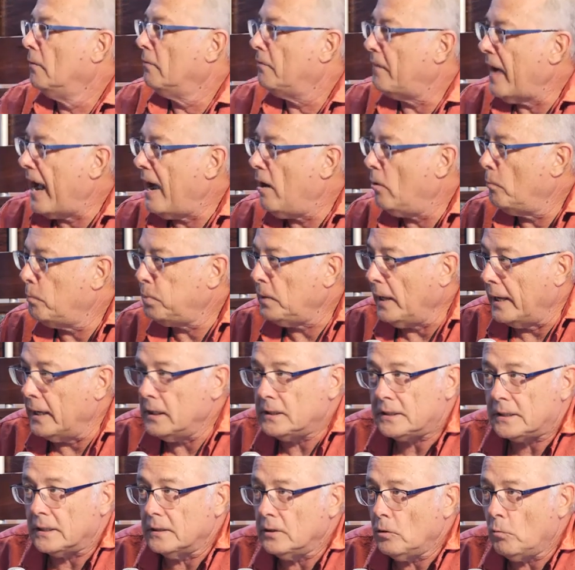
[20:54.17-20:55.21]
found
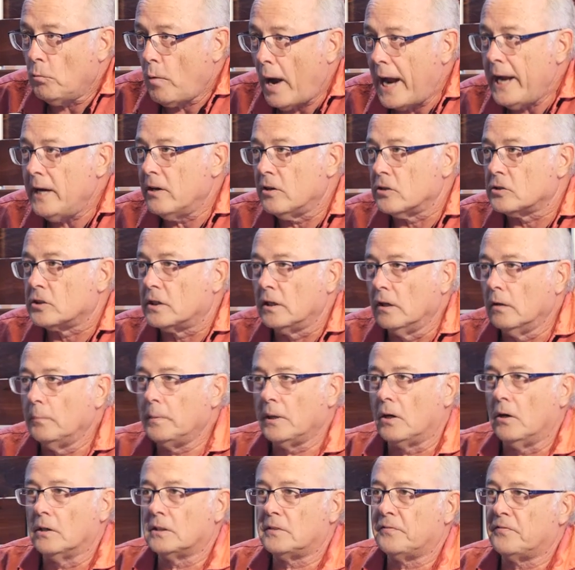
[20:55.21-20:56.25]
place in the Writers Guild
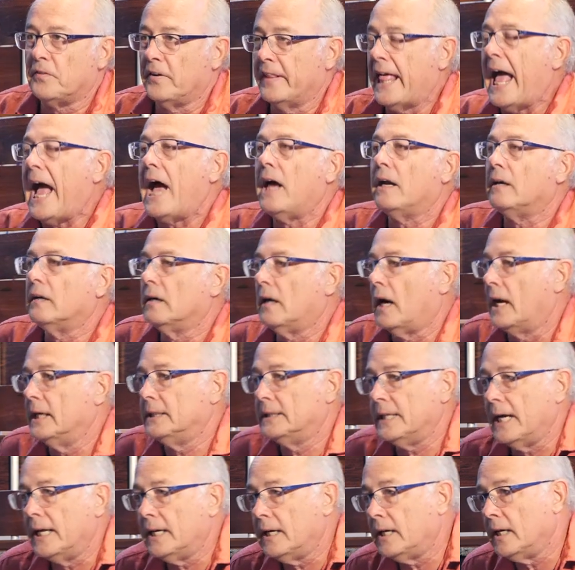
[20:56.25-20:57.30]
because for that,
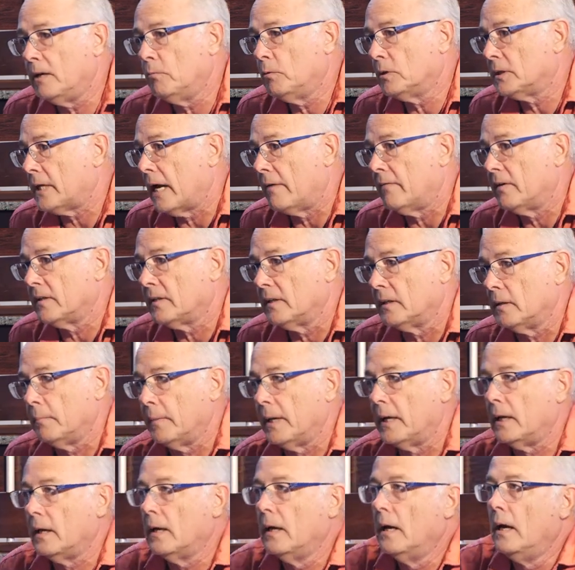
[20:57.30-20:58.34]
identity was everything to
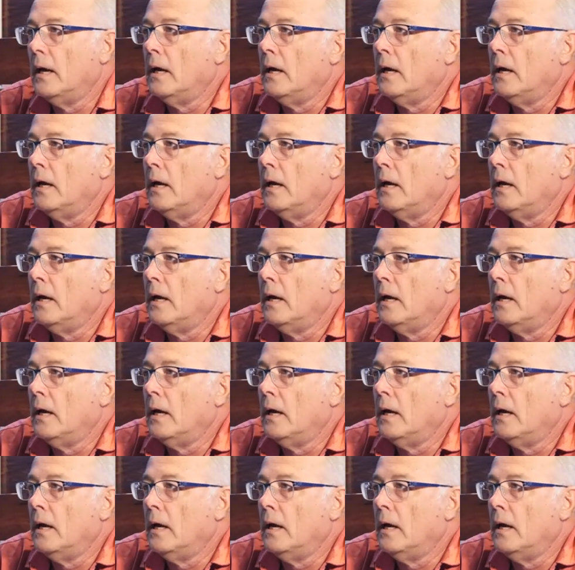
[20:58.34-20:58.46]
me.